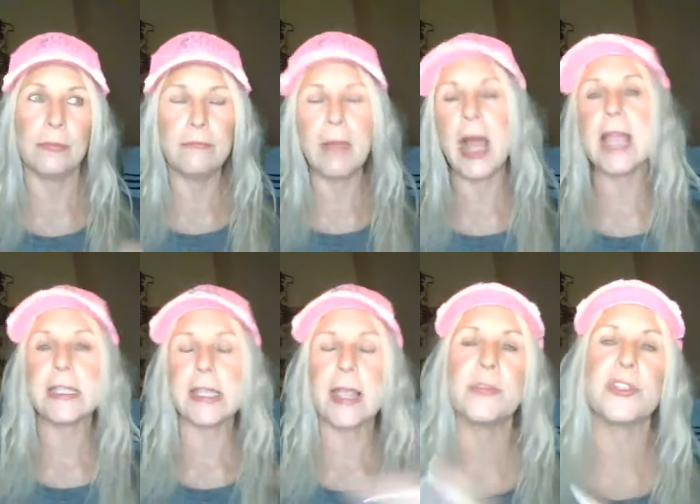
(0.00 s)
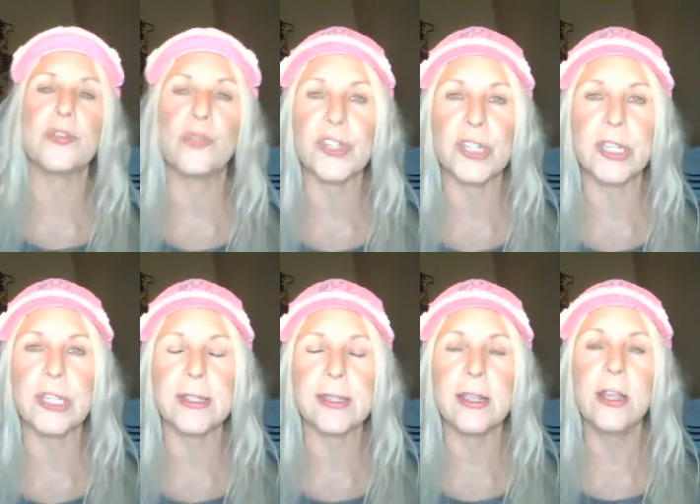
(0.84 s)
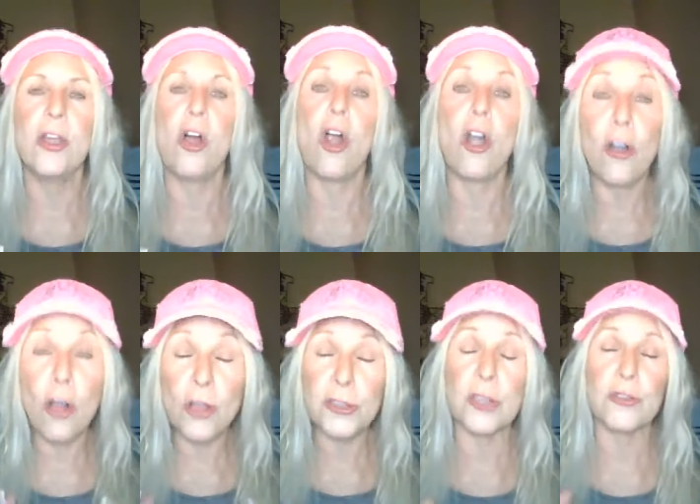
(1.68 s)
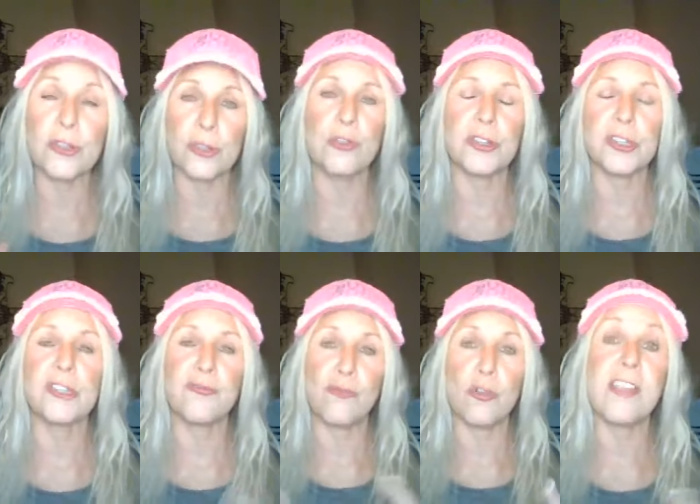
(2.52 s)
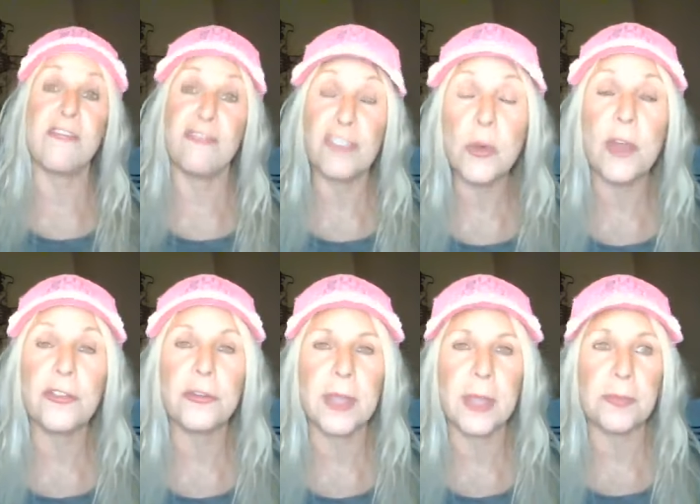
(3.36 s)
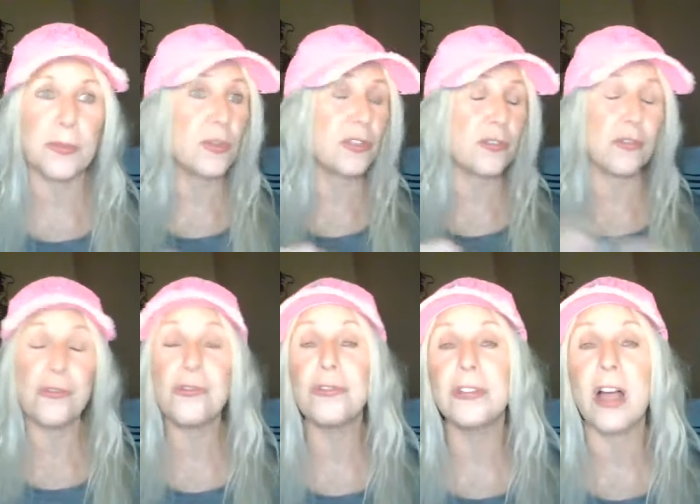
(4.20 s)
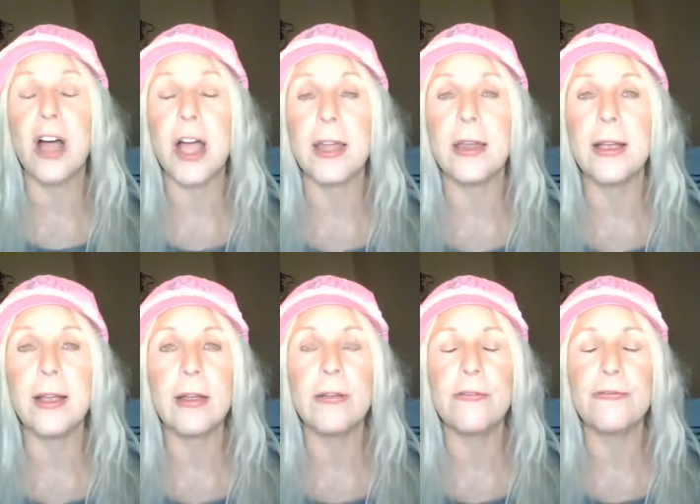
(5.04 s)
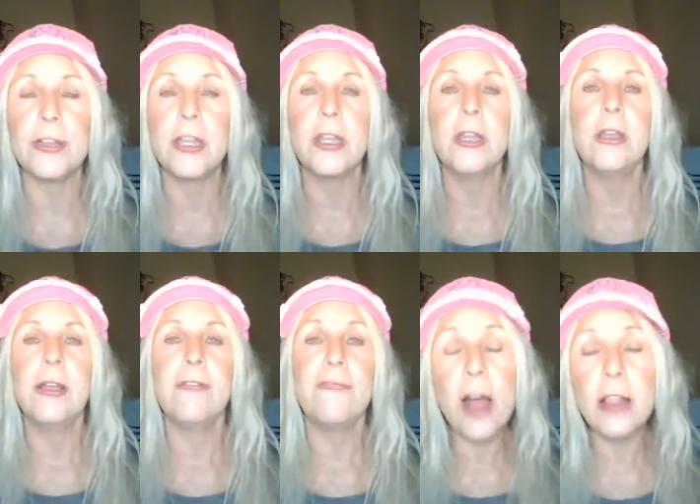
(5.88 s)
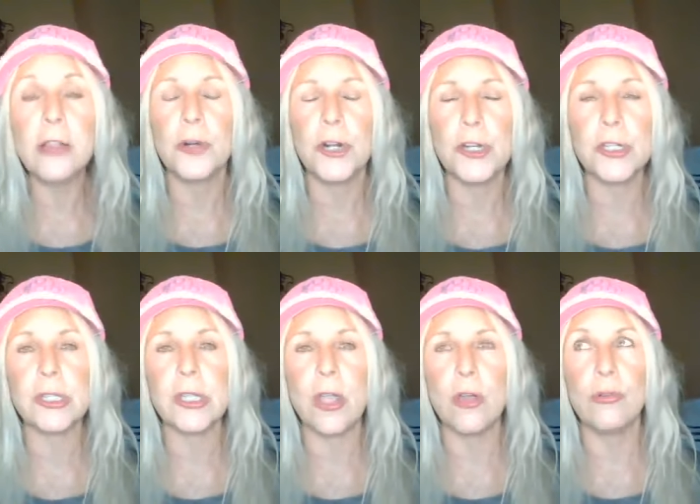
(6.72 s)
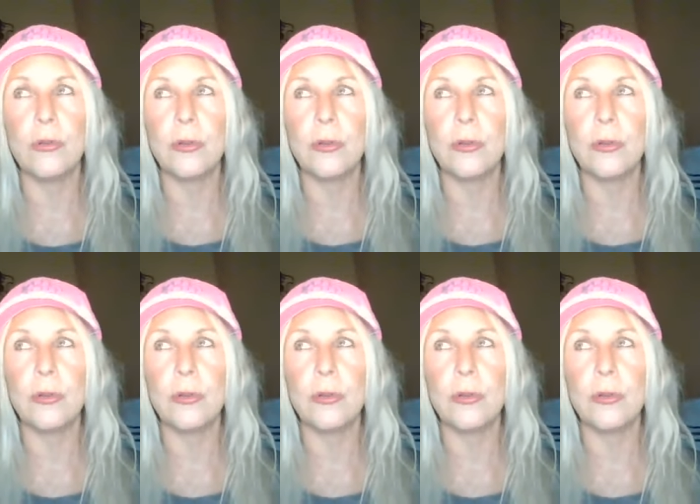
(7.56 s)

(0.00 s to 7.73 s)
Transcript: my same sources are also sources for a few other people with a whole lot of followers. So